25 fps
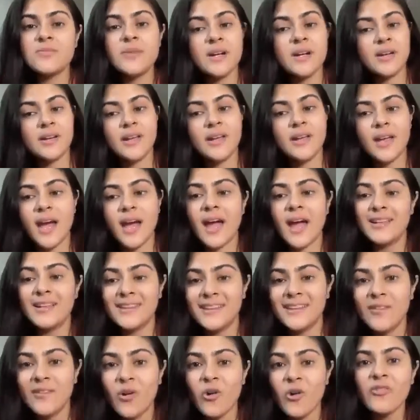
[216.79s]
But I
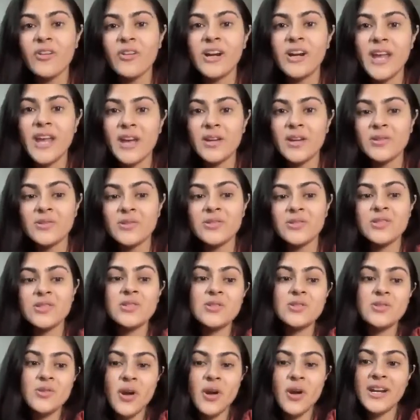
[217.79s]
think overdiagnosis
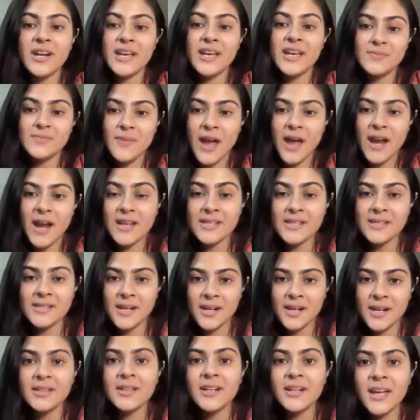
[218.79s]
is not as bad as
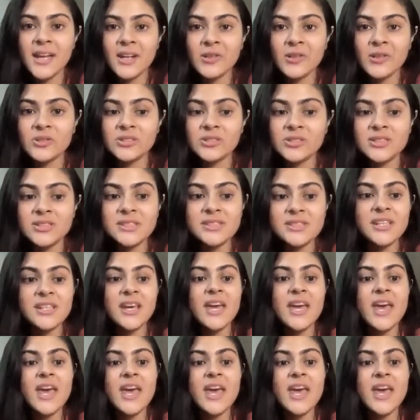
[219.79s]
underdiagnosis.